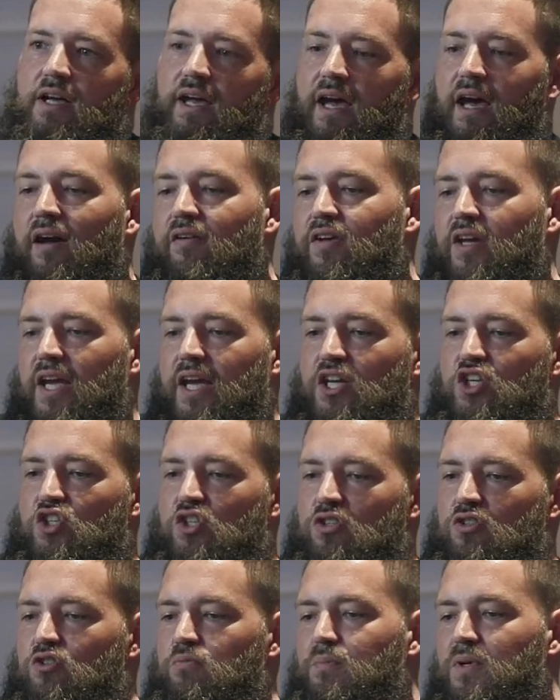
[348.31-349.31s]
having
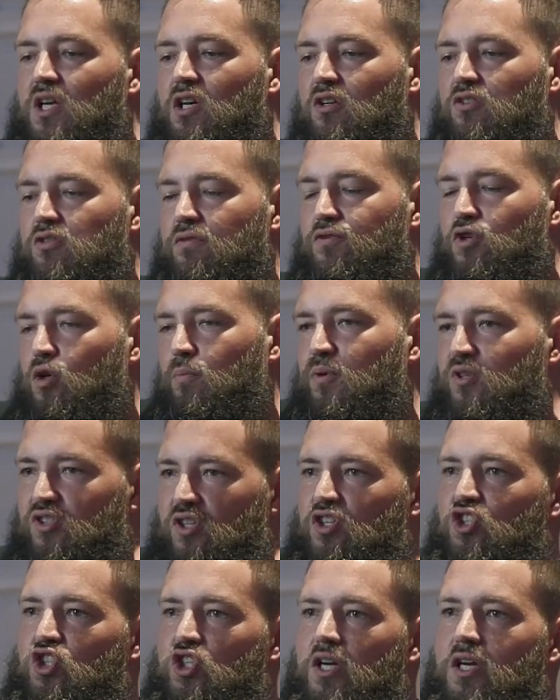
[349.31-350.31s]
agents, because of your
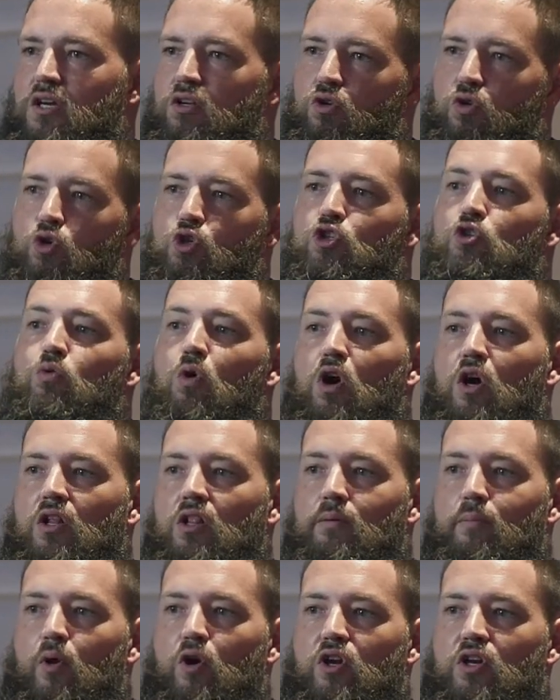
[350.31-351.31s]
positioning and who you are
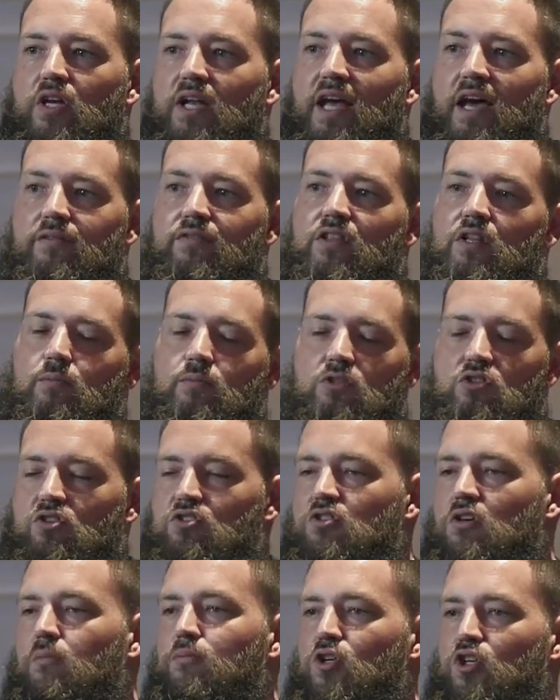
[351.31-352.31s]
in the market, having them
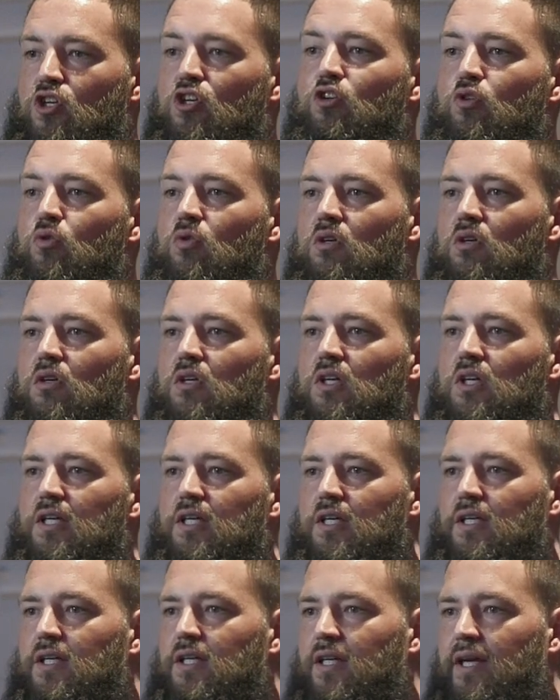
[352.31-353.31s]
just come to you.
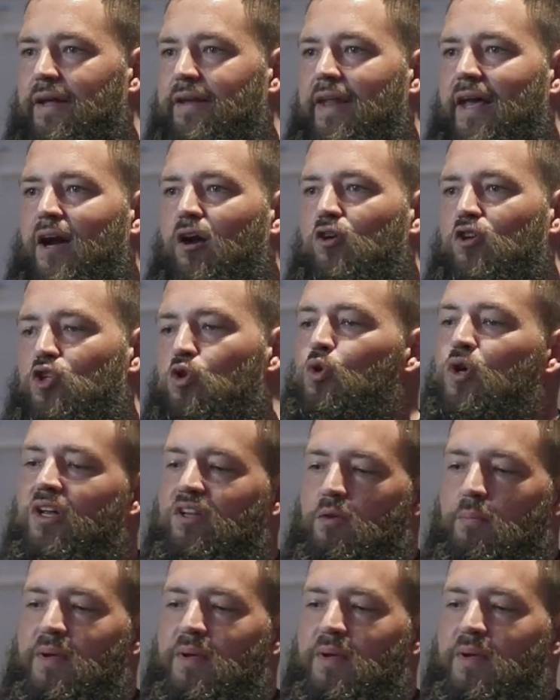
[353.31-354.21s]
And now you get